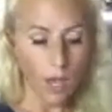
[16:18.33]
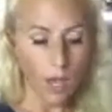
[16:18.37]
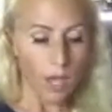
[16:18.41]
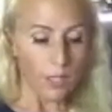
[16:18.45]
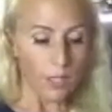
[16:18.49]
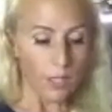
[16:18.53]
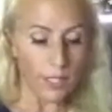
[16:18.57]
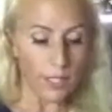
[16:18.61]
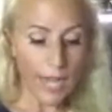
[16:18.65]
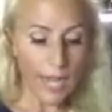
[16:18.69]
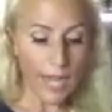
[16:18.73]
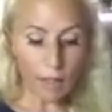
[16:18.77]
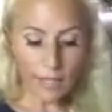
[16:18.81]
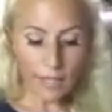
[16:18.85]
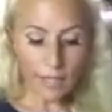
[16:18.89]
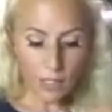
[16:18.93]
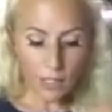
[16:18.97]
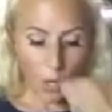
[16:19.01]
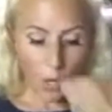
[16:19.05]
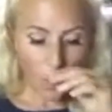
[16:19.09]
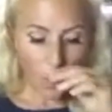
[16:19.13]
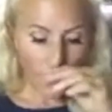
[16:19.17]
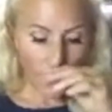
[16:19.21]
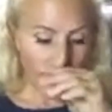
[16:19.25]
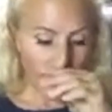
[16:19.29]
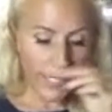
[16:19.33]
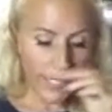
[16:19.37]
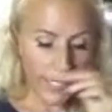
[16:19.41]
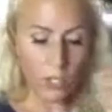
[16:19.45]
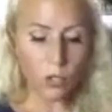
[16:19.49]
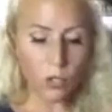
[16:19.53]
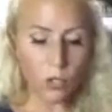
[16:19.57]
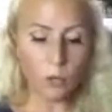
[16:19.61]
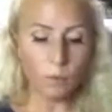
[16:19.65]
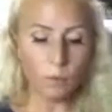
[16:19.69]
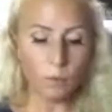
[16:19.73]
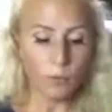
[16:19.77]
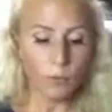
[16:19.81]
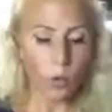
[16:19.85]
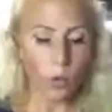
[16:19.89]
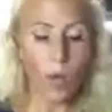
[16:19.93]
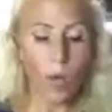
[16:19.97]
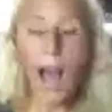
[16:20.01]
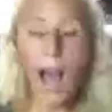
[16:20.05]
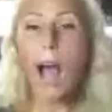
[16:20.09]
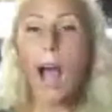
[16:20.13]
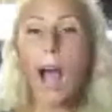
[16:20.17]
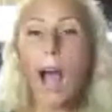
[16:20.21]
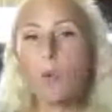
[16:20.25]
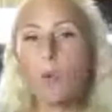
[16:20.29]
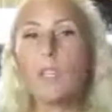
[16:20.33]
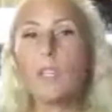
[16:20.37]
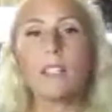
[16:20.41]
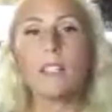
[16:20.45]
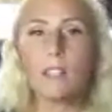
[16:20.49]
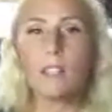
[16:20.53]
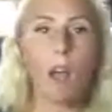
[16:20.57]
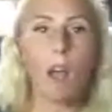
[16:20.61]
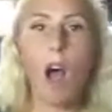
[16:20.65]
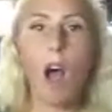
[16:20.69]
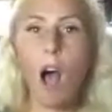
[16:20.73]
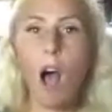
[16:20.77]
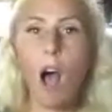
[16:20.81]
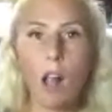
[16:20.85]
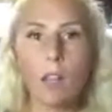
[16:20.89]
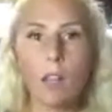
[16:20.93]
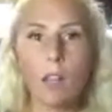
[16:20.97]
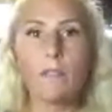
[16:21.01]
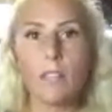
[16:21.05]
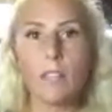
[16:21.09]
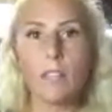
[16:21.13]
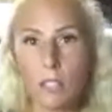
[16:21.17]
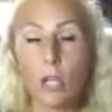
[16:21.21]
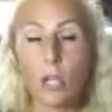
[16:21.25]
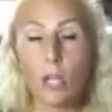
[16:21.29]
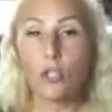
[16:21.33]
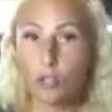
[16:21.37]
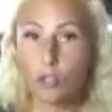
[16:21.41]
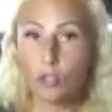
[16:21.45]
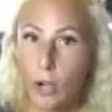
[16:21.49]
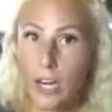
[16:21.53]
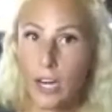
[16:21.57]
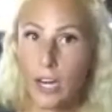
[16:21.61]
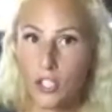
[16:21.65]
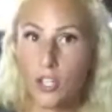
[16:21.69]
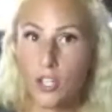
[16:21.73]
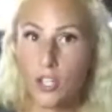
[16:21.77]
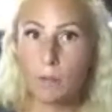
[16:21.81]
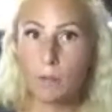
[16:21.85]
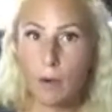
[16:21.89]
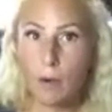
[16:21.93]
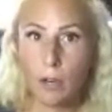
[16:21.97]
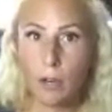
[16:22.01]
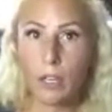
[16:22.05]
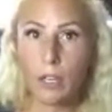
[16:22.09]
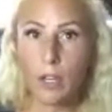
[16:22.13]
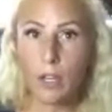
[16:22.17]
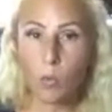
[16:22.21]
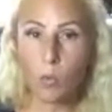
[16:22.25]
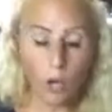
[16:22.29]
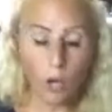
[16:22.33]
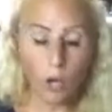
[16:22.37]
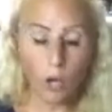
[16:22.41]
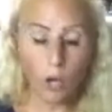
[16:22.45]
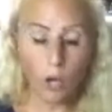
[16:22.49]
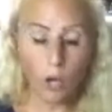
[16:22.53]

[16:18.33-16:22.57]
So now let's go into, well, how does all of this attraction marketing work?